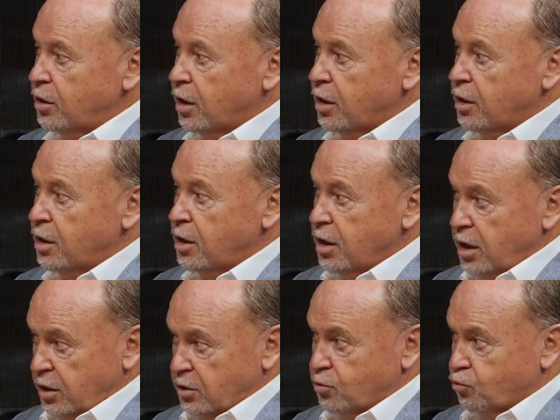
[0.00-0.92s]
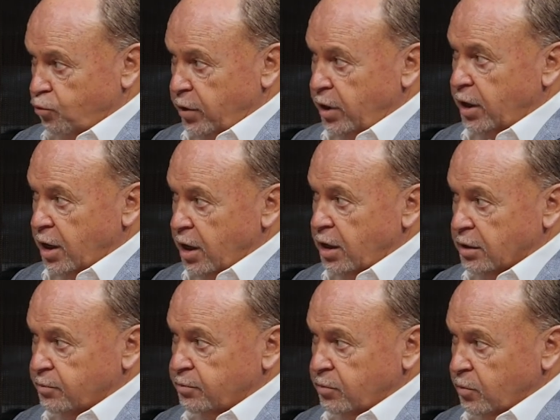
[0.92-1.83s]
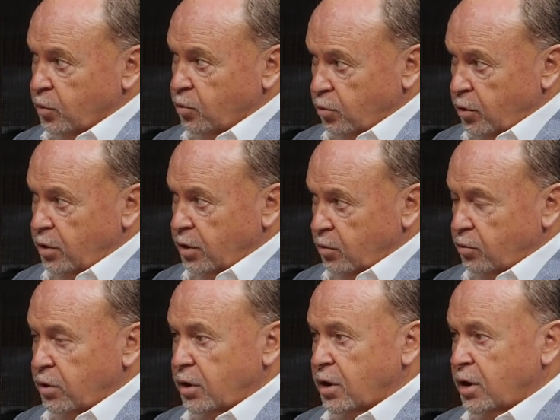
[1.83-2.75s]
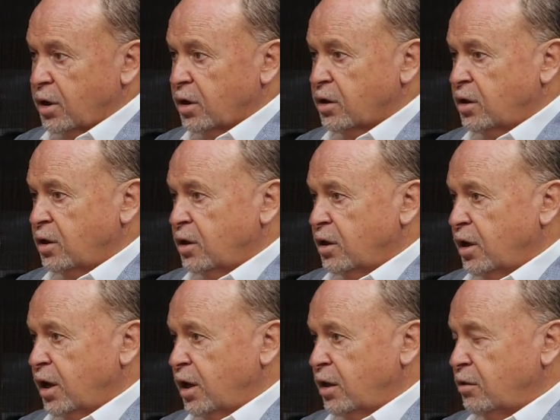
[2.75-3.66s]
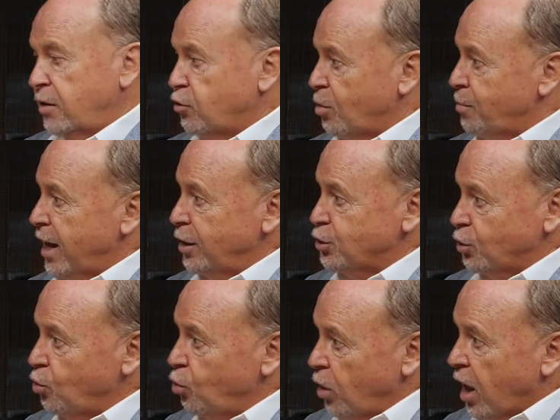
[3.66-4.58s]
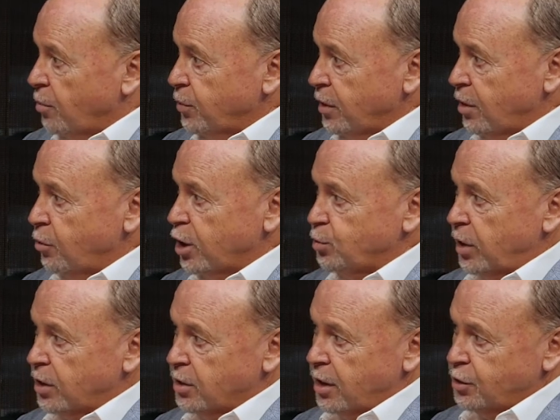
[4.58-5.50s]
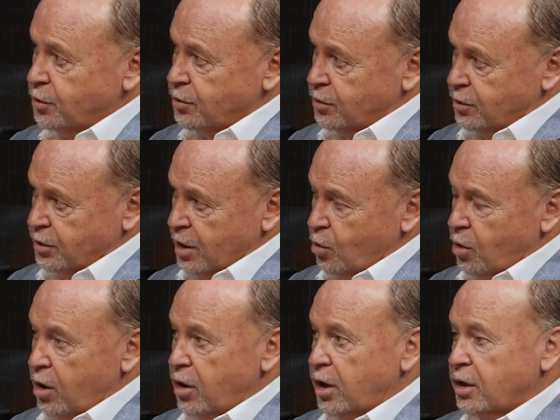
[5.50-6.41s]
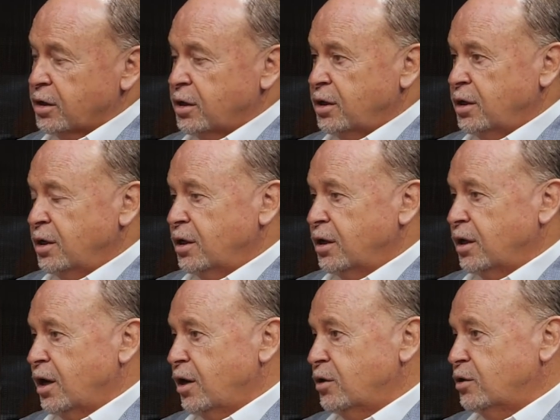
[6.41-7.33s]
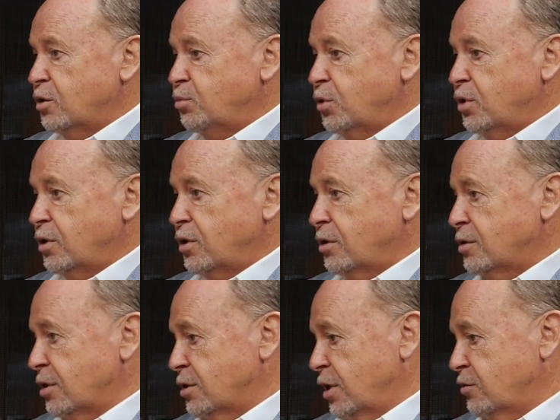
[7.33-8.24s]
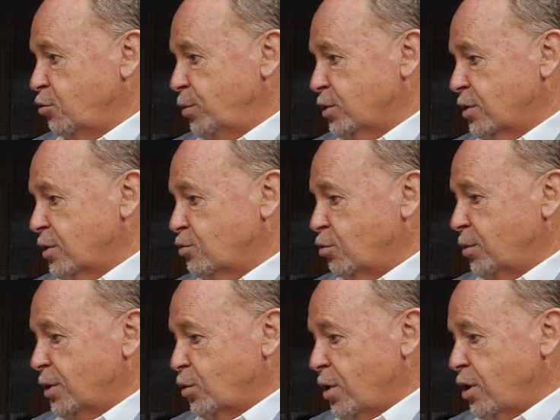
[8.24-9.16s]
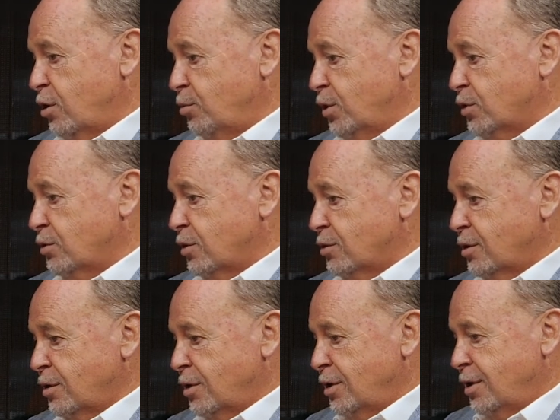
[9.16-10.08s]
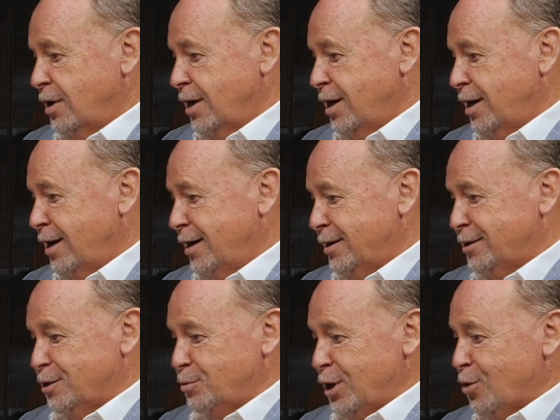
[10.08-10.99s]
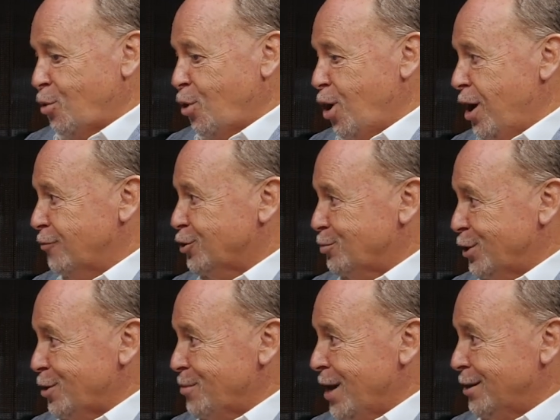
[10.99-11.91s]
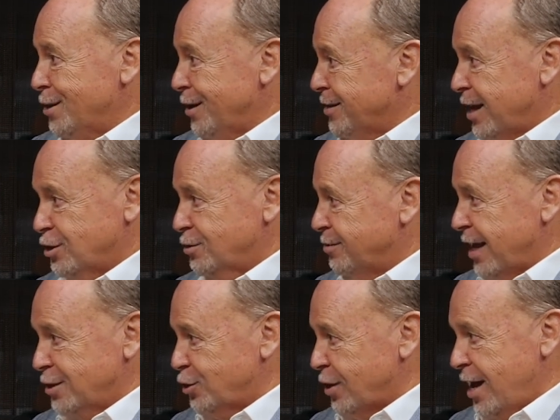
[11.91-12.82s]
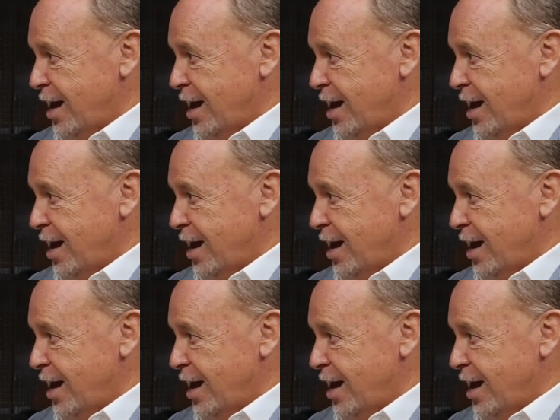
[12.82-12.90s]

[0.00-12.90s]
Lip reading: leader is really hard, really, really hard. And they've got to balance it all up, and their expectations are so high. You know, to be a successful businesswoman, to own a business, to be a wife, to be a mother, that's the